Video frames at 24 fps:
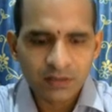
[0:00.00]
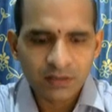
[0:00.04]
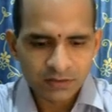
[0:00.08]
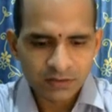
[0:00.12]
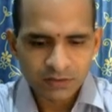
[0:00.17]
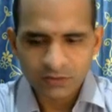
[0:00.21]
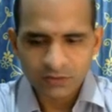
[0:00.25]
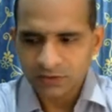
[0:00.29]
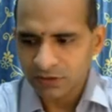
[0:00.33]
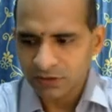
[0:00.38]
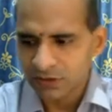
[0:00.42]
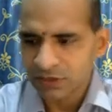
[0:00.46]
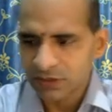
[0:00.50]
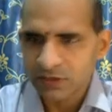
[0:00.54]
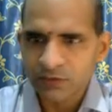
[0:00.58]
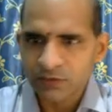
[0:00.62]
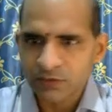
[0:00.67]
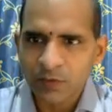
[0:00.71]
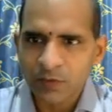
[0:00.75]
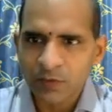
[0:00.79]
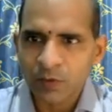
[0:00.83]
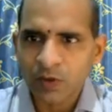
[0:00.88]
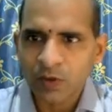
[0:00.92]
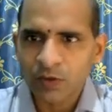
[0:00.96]
So since
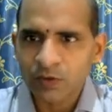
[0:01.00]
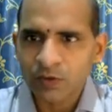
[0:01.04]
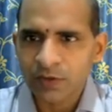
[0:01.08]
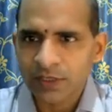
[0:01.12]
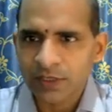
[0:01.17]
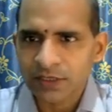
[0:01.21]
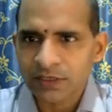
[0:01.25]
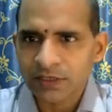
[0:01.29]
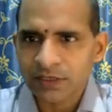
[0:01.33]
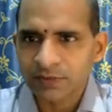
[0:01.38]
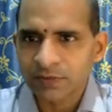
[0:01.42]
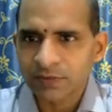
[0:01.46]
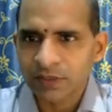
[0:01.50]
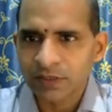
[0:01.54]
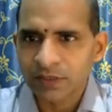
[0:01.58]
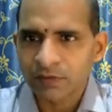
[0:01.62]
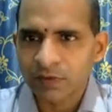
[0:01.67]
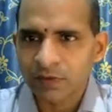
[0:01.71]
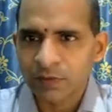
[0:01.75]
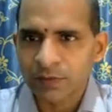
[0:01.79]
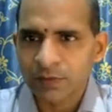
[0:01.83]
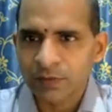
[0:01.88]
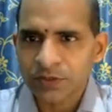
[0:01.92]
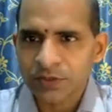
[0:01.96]
we want to accept the
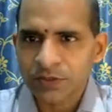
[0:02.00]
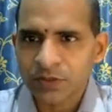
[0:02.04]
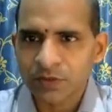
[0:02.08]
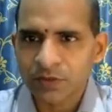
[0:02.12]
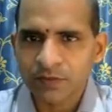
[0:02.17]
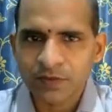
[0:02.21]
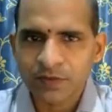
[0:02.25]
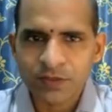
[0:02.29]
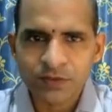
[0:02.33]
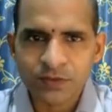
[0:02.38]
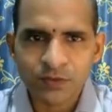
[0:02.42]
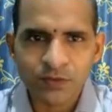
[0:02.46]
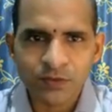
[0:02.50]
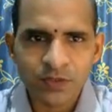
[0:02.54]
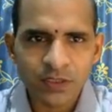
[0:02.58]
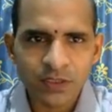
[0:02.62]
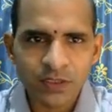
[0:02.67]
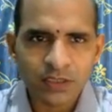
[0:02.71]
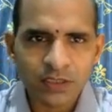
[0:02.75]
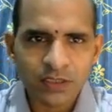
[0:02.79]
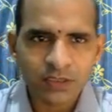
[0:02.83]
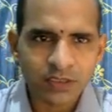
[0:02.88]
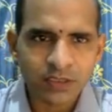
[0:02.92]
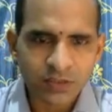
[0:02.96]
information of a student,
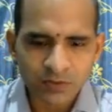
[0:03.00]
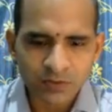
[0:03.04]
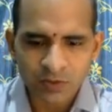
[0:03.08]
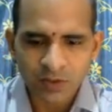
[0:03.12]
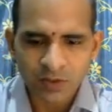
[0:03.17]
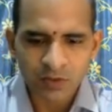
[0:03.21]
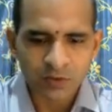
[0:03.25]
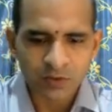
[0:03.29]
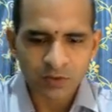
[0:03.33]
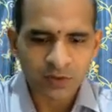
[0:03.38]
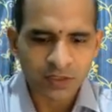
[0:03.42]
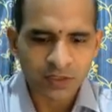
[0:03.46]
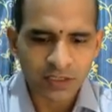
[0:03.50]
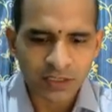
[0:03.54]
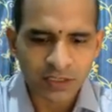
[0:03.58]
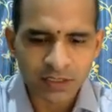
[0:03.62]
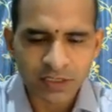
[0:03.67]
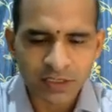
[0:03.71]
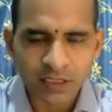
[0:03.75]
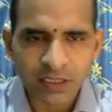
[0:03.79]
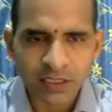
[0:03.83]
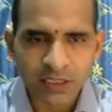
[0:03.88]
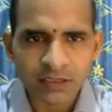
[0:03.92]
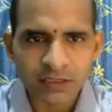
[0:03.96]
I just want to create
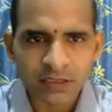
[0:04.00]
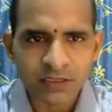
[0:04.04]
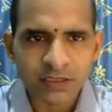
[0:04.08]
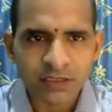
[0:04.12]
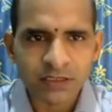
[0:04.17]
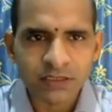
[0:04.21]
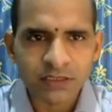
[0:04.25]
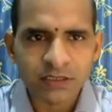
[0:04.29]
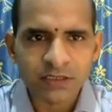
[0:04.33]
the class as